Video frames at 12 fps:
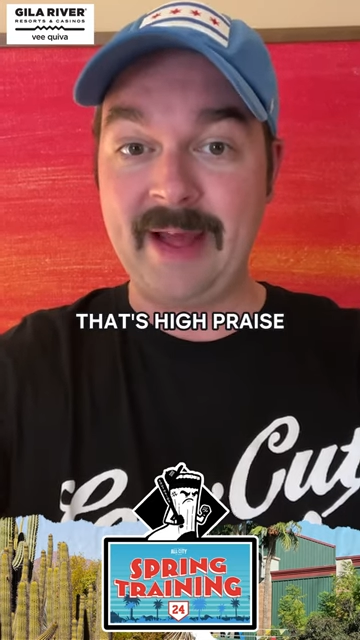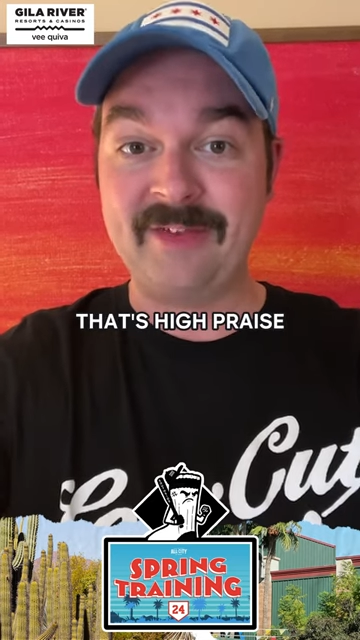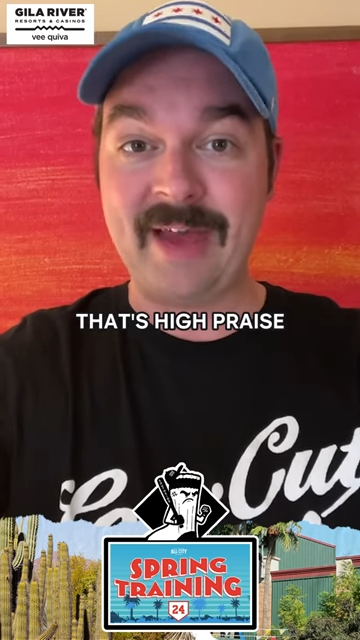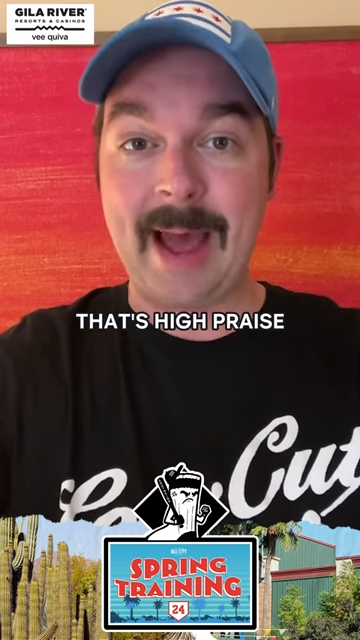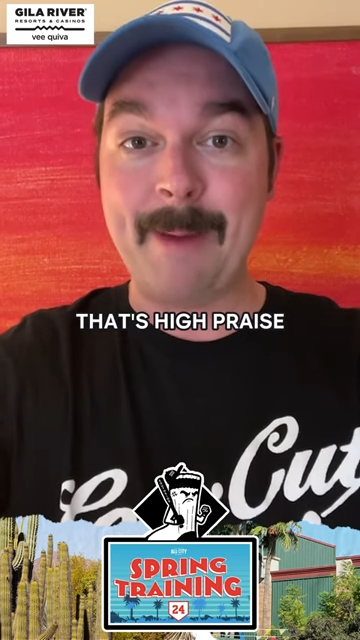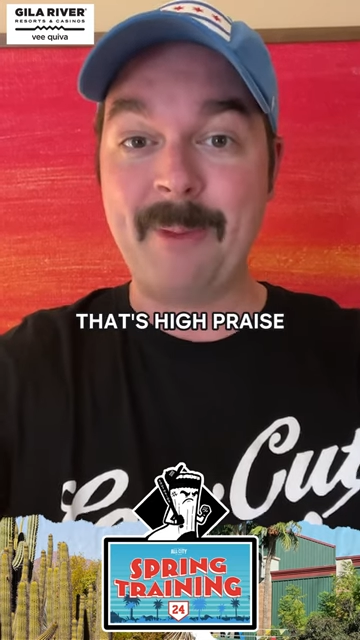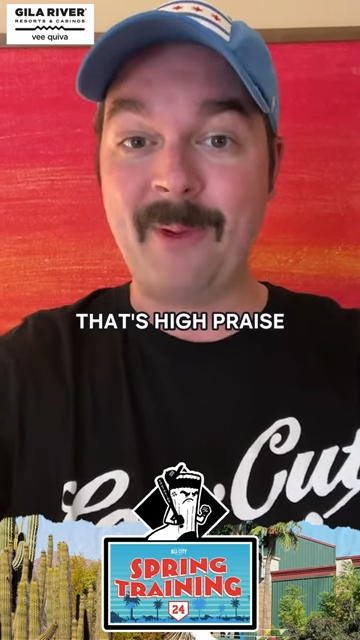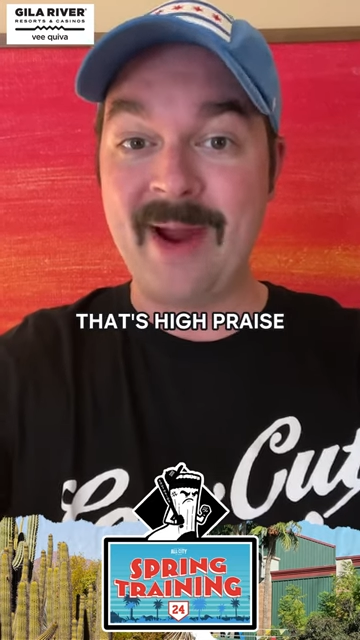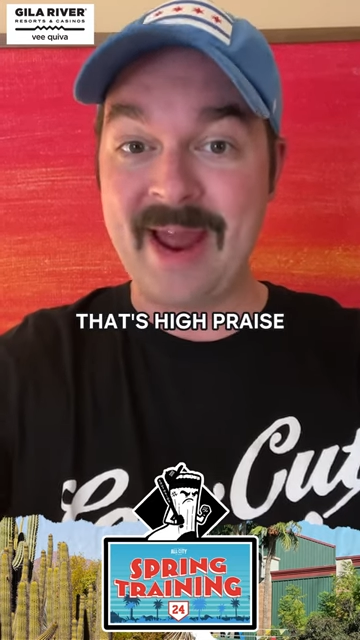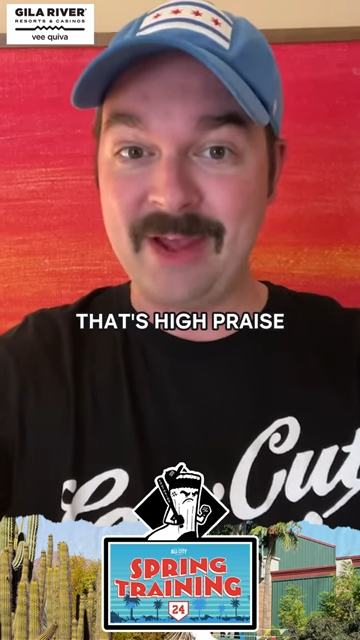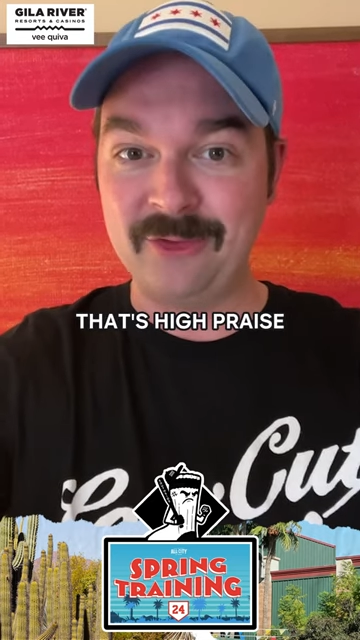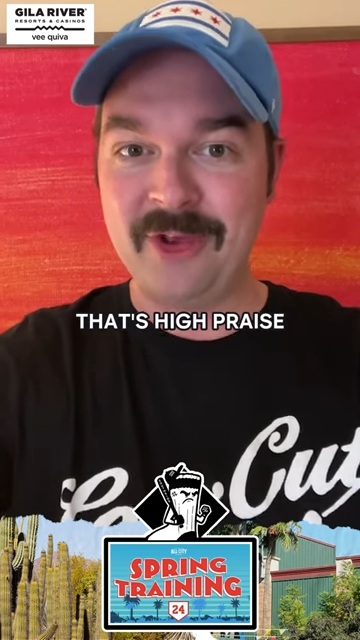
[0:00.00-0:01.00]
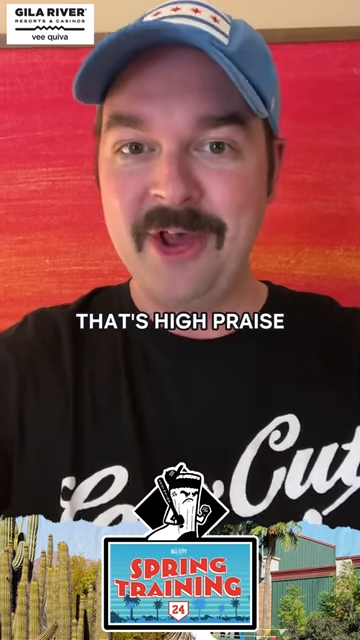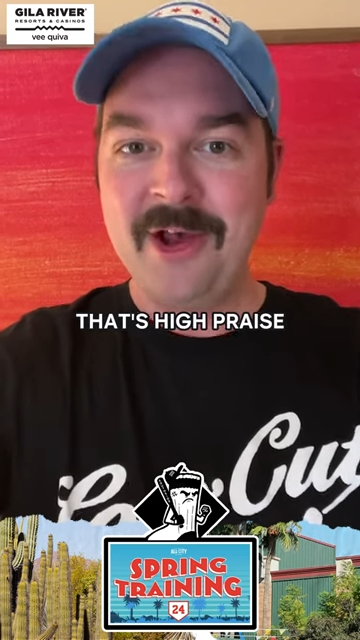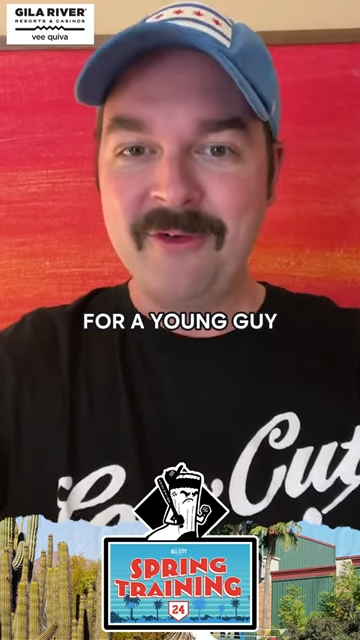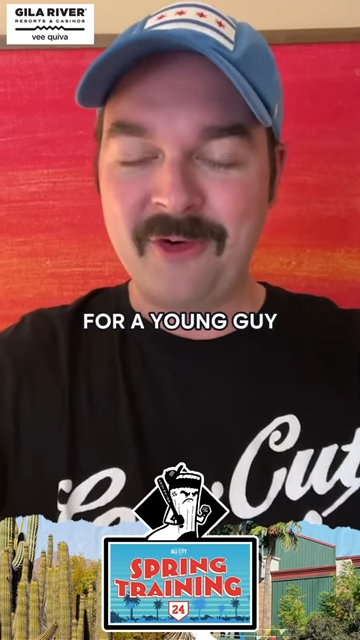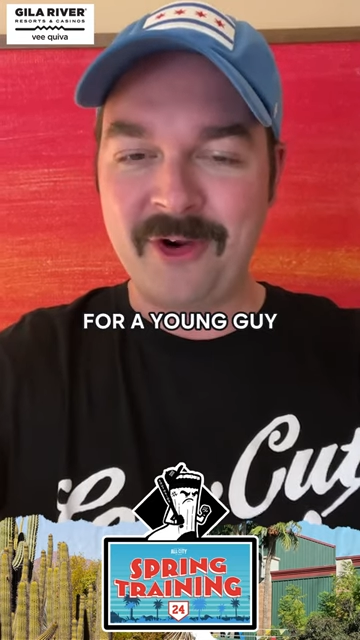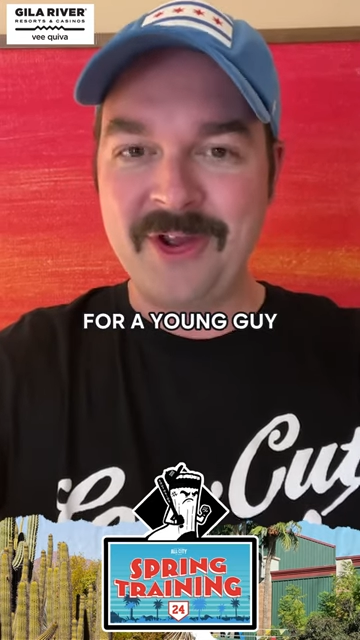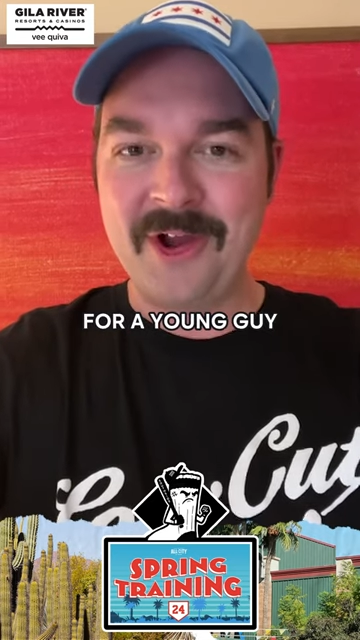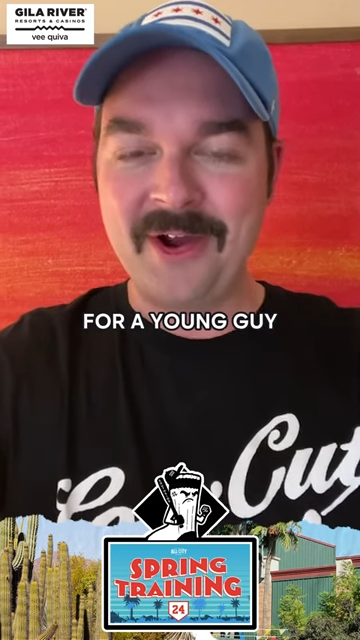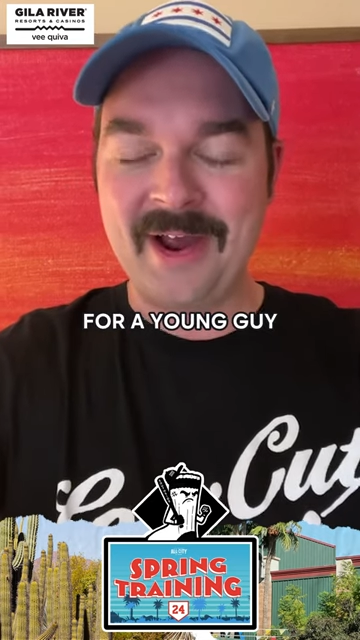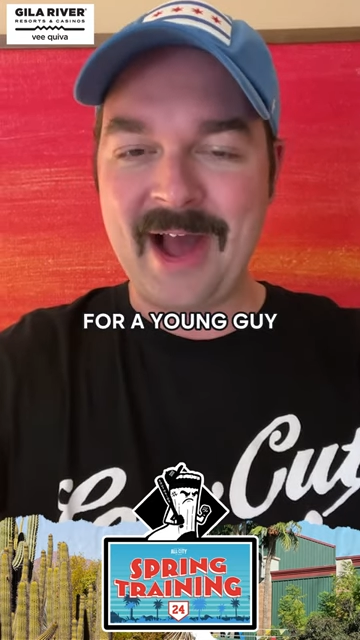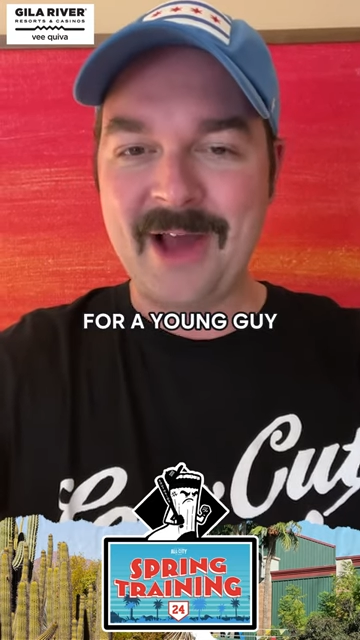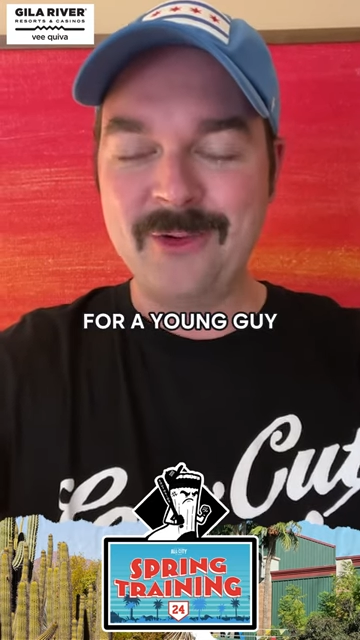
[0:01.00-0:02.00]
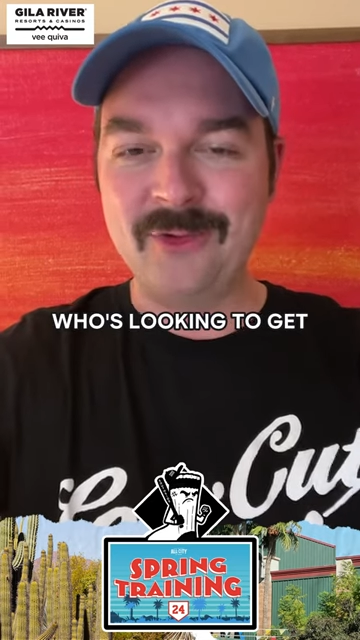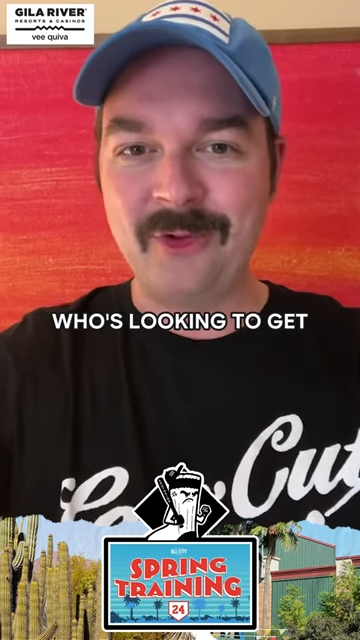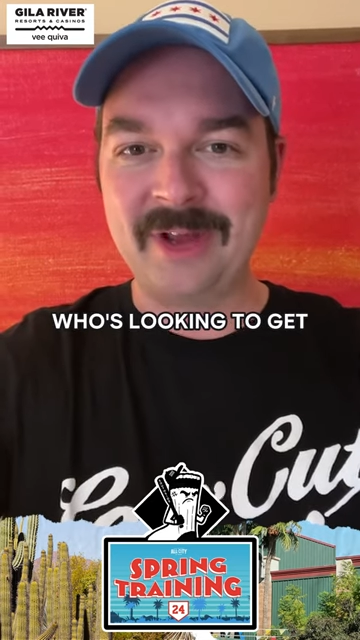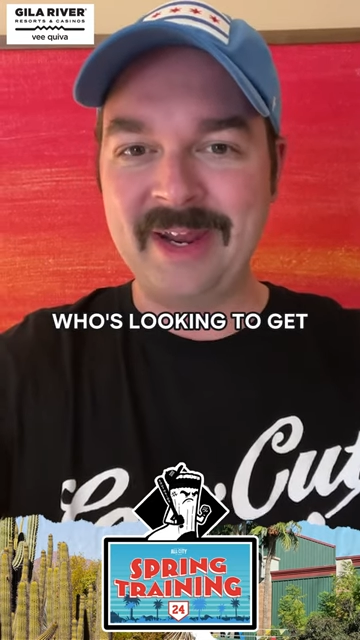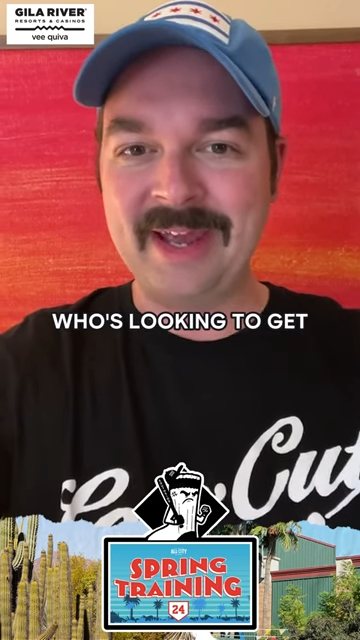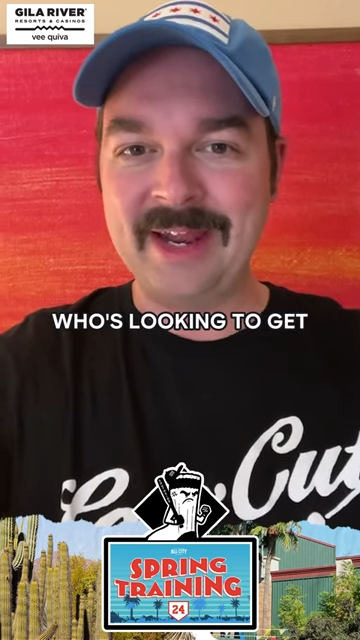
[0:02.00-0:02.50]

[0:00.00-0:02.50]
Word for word: That's high praise for a young guy who's looking to